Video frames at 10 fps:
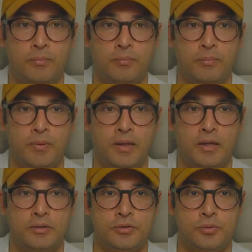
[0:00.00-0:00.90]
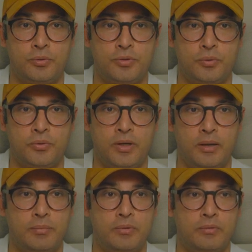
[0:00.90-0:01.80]
And so what's going to happen
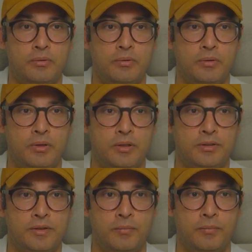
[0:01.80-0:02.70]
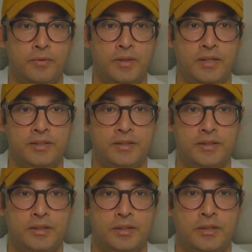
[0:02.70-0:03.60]
is that this
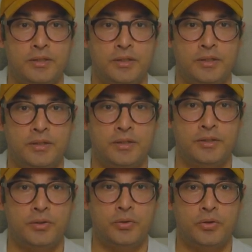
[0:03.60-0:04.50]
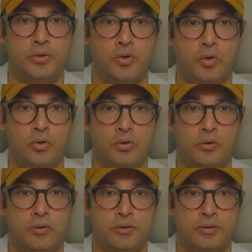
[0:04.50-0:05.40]
is going to call
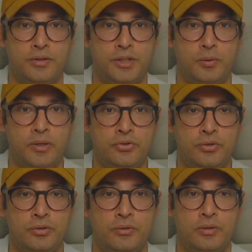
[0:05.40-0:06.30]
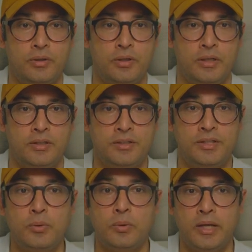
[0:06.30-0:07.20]
the SQL agent. The SQL
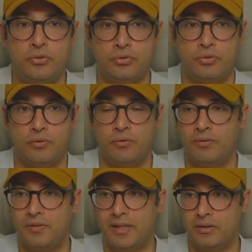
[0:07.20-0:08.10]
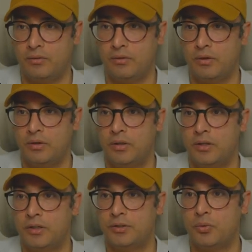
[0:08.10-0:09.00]
agent then is
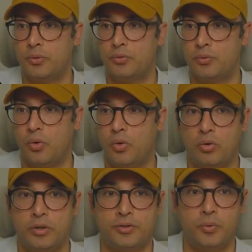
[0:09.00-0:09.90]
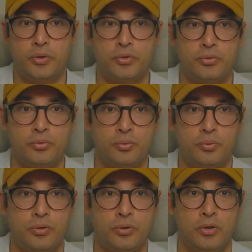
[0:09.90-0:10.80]
going to
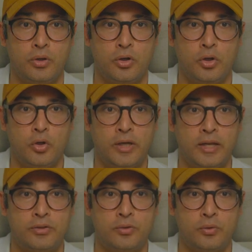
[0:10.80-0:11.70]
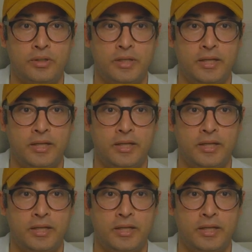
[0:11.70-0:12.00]
look at your data